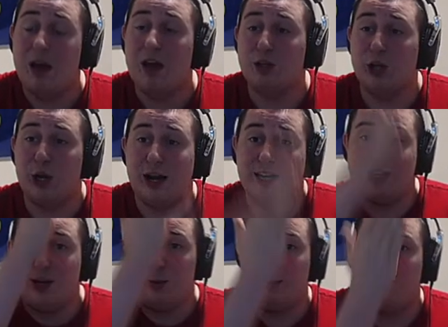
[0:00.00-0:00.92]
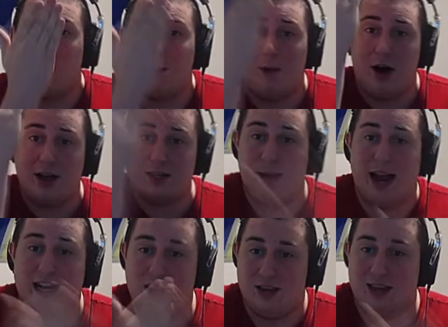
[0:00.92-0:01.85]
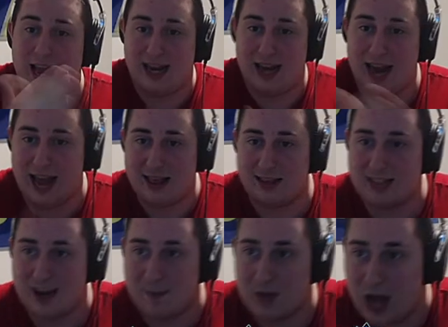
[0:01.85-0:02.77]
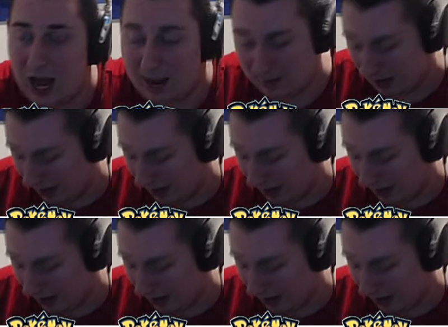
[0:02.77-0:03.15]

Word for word: So you guys killed four Mons back, like, at the same time.